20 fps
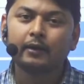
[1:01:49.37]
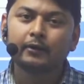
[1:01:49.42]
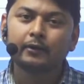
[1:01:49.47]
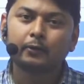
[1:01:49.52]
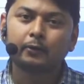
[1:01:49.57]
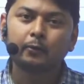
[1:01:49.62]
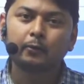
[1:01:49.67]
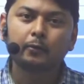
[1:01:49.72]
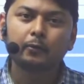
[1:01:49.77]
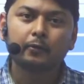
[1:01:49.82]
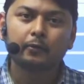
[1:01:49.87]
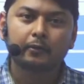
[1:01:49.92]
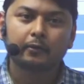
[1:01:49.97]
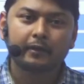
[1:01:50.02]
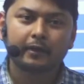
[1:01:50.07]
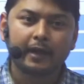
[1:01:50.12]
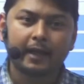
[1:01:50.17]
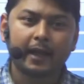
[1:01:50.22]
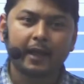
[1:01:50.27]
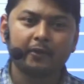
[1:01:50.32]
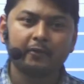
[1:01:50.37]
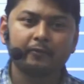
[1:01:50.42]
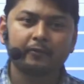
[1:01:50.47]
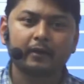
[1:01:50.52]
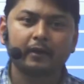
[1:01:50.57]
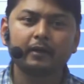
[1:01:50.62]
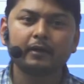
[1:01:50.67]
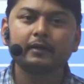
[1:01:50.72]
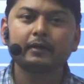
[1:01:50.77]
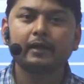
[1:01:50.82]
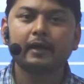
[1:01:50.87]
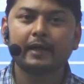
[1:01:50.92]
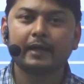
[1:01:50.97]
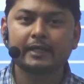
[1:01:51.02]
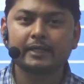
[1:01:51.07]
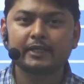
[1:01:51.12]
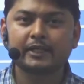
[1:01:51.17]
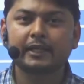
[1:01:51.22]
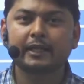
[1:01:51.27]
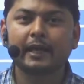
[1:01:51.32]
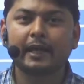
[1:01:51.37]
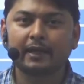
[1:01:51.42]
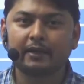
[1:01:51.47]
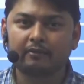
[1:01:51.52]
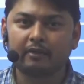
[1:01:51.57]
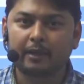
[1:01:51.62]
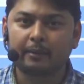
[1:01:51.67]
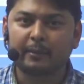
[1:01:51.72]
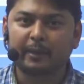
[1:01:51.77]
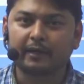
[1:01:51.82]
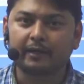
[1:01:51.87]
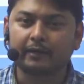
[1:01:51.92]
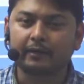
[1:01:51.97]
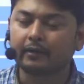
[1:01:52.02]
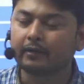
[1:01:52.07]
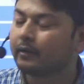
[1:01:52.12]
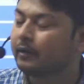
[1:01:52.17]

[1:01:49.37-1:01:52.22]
to have a nourishing environment.